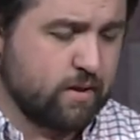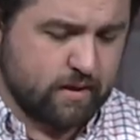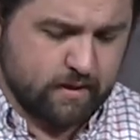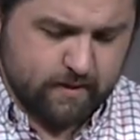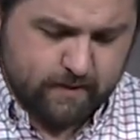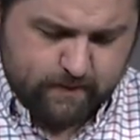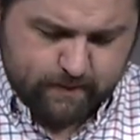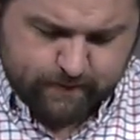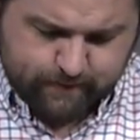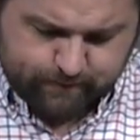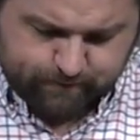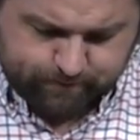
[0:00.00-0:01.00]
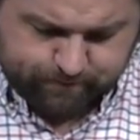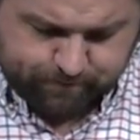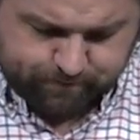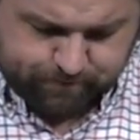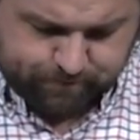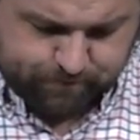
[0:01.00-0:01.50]

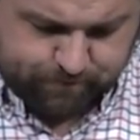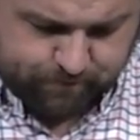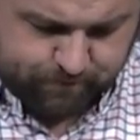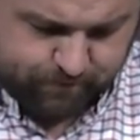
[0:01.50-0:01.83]
(no one is talking)